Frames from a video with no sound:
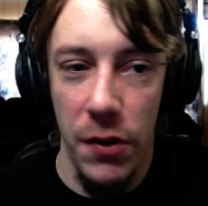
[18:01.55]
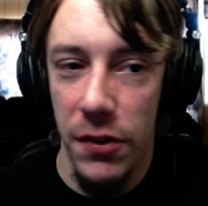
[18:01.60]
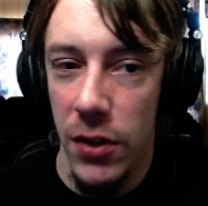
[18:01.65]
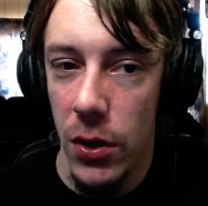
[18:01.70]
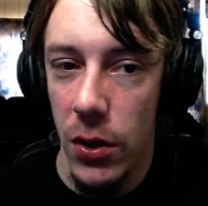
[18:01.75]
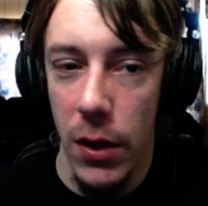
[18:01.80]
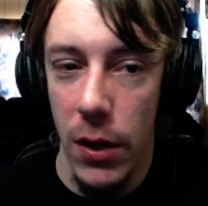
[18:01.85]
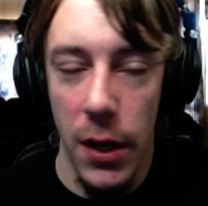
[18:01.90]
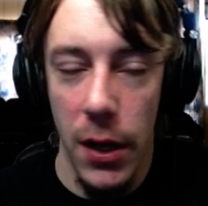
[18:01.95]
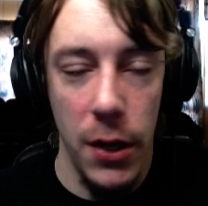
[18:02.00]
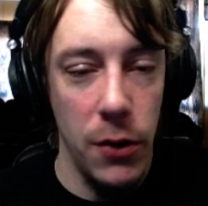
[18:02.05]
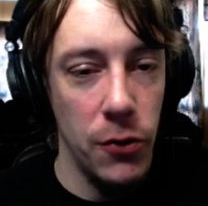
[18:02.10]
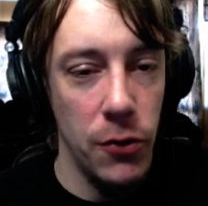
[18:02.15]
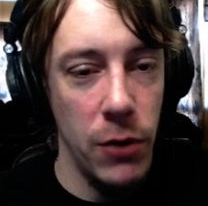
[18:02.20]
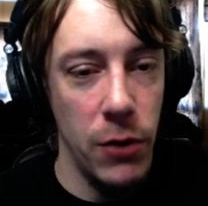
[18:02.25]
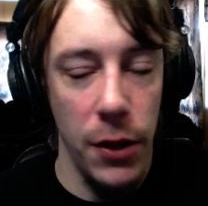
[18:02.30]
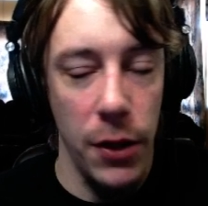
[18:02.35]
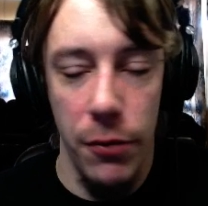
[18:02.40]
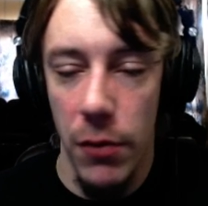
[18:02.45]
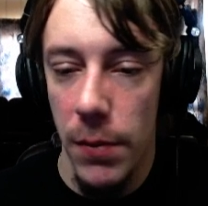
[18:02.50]
Still
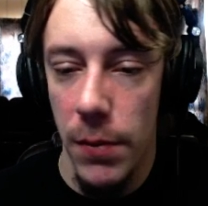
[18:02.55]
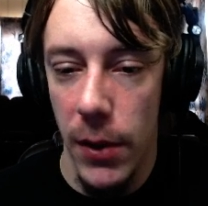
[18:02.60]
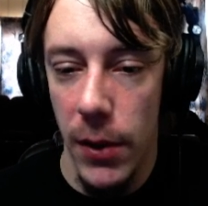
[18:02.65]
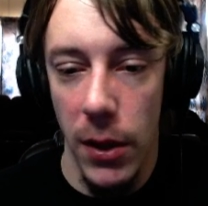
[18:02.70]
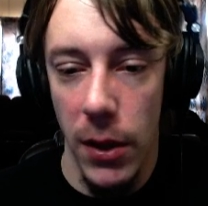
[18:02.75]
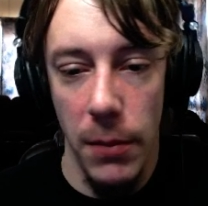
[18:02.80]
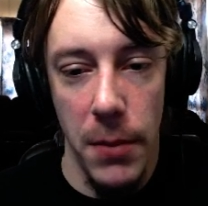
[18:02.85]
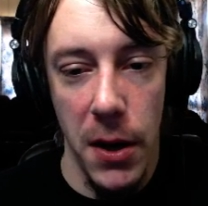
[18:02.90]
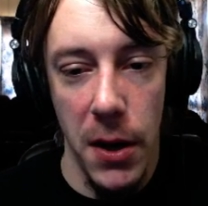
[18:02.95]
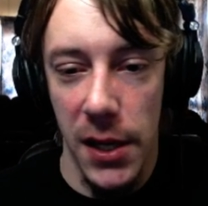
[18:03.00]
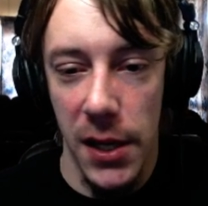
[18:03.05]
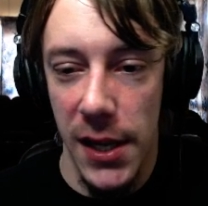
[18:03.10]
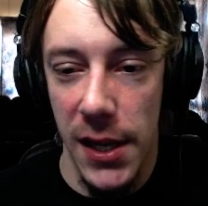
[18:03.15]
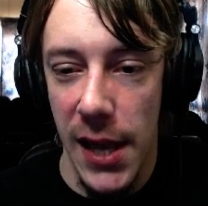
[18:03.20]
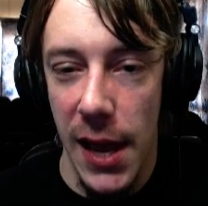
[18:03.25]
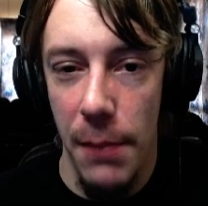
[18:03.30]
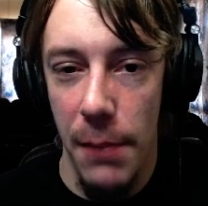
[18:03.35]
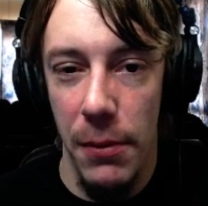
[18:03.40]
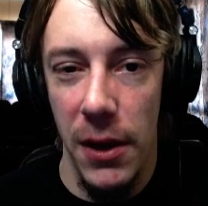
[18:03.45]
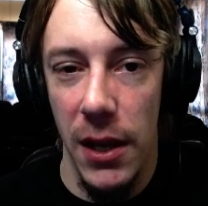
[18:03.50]
123 billion market
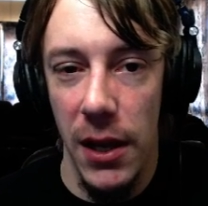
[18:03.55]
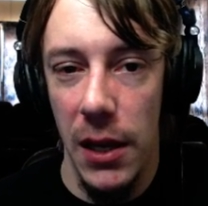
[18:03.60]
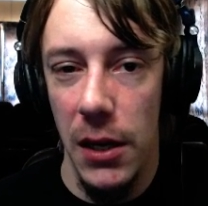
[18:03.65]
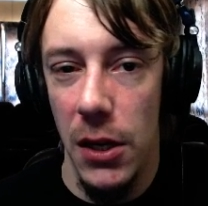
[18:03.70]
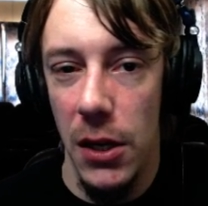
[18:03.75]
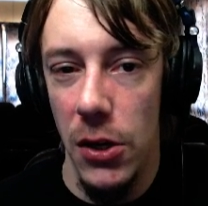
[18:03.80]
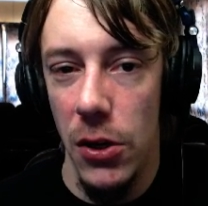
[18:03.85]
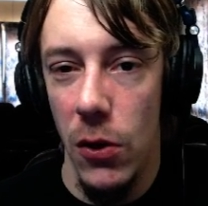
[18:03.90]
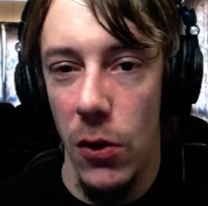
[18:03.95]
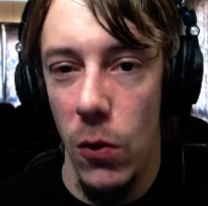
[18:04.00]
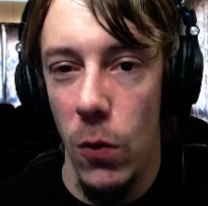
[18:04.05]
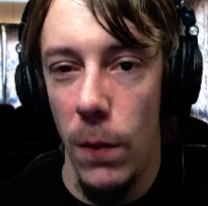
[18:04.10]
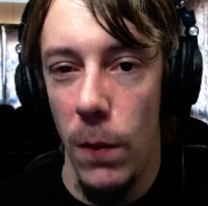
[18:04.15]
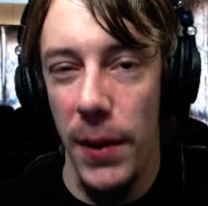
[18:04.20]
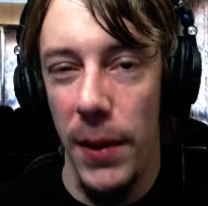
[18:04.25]
cap and no